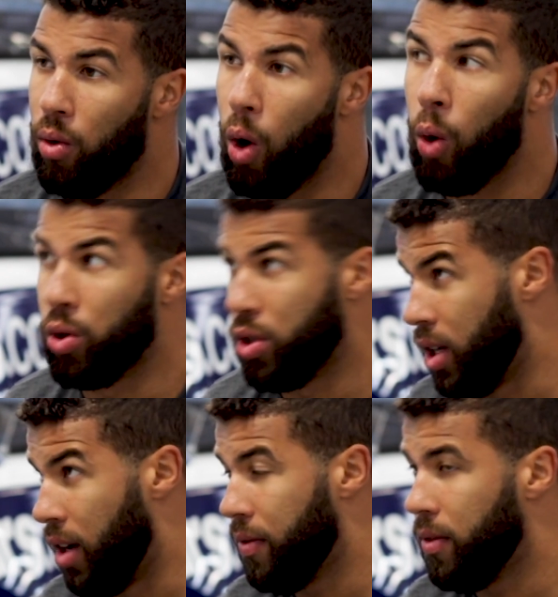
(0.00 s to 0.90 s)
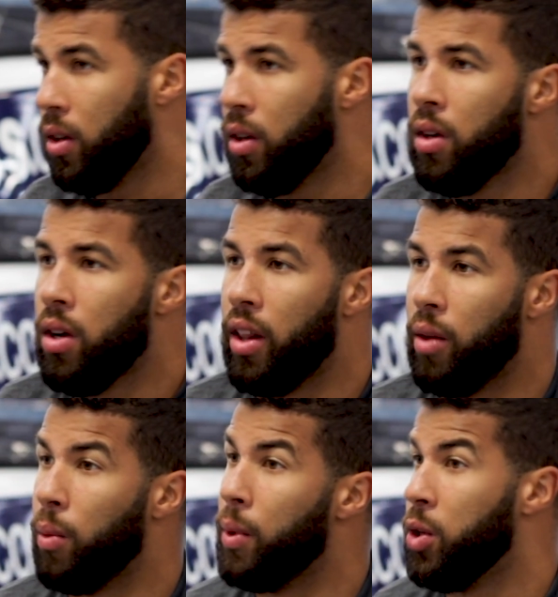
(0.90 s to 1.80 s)
older stuff, and
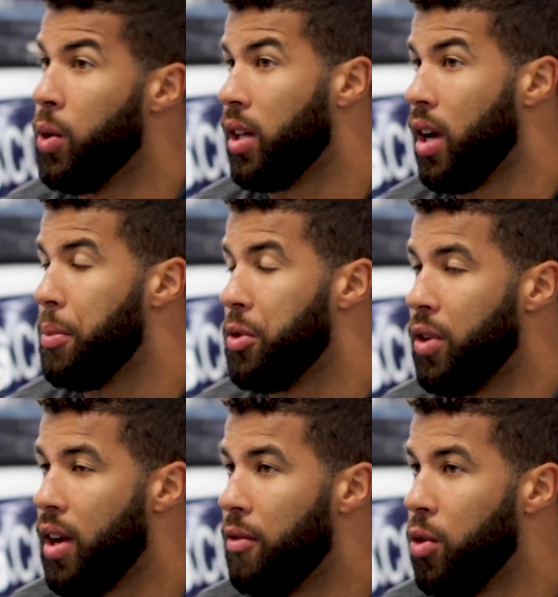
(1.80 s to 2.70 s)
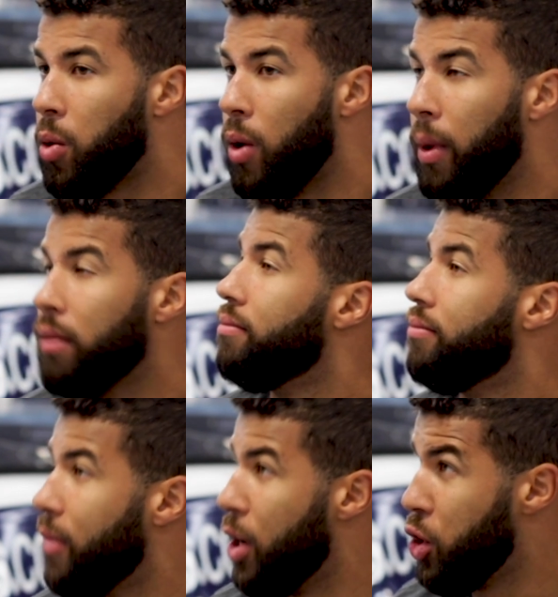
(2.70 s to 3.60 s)
then when we do get the opportunity to have new equipment,
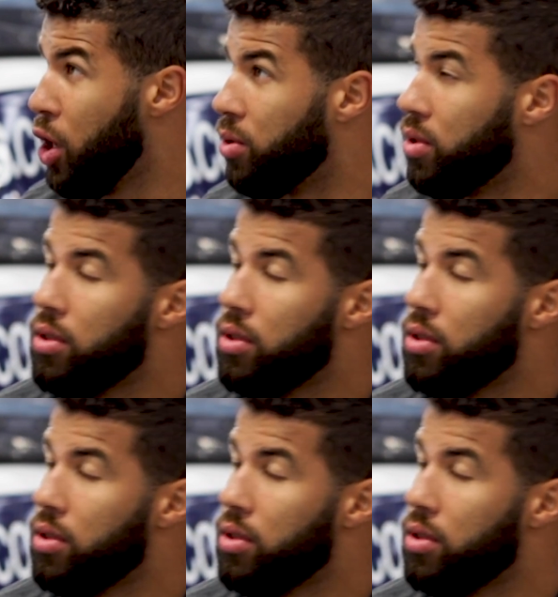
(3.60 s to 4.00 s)
it shows.